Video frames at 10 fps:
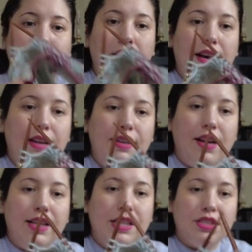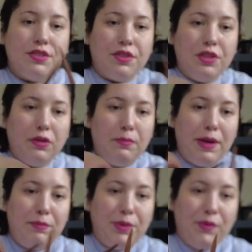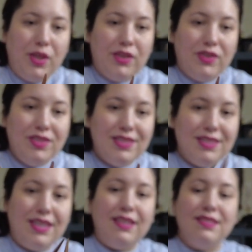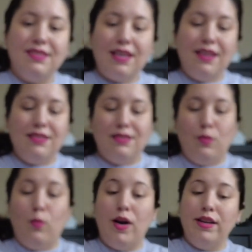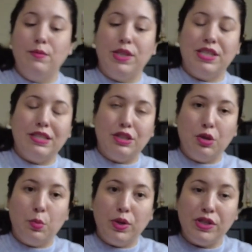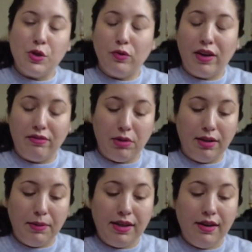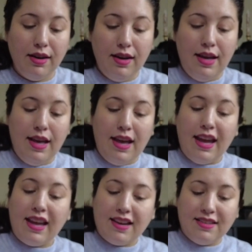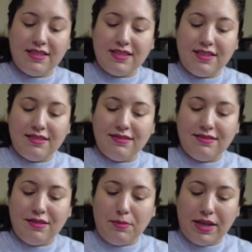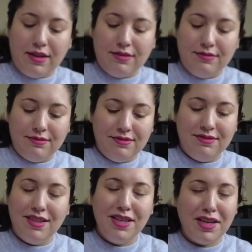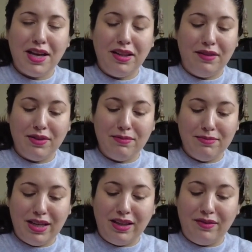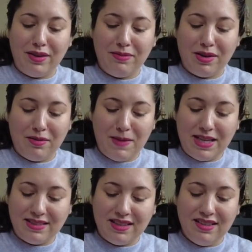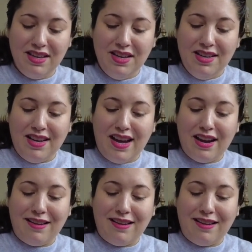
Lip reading: 9-inch circular bamboo needles in size 1, which is a 2.25 millimeter, and oh my god, I love them. I love them. They're amazing. I